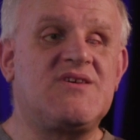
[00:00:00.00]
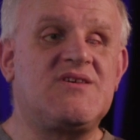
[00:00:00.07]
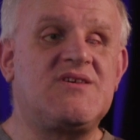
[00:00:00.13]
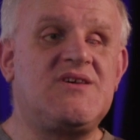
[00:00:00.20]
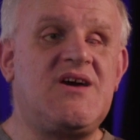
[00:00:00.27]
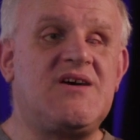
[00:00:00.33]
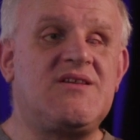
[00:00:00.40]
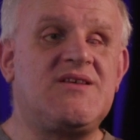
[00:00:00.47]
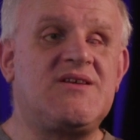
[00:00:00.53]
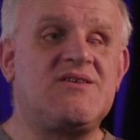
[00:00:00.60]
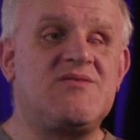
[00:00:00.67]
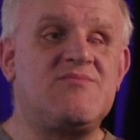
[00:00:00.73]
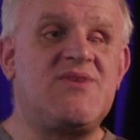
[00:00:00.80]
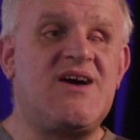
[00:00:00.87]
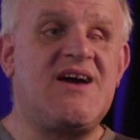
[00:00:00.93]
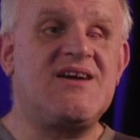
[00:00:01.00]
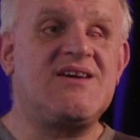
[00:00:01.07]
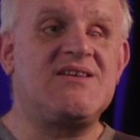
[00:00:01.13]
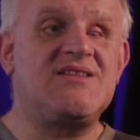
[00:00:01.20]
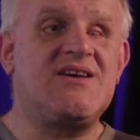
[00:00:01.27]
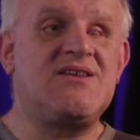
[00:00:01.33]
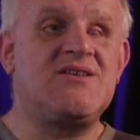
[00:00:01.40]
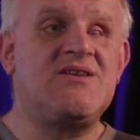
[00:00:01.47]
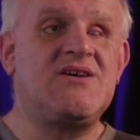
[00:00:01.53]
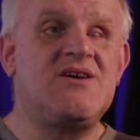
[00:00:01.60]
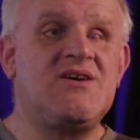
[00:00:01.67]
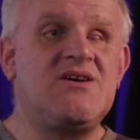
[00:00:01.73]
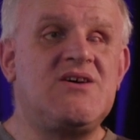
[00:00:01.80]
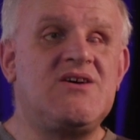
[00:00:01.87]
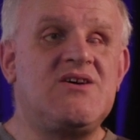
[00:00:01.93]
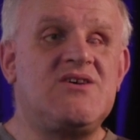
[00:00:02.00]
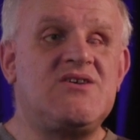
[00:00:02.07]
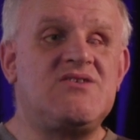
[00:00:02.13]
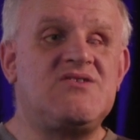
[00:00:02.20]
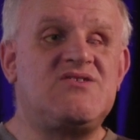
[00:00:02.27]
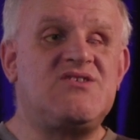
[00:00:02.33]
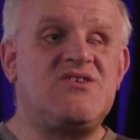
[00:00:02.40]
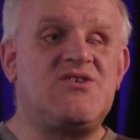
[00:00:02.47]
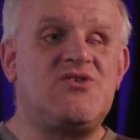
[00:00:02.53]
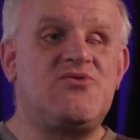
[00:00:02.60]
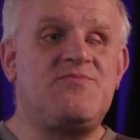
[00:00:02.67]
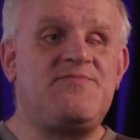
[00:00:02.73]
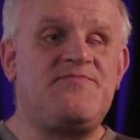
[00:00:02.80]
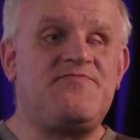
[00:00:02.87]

yeah, and then come back, and then so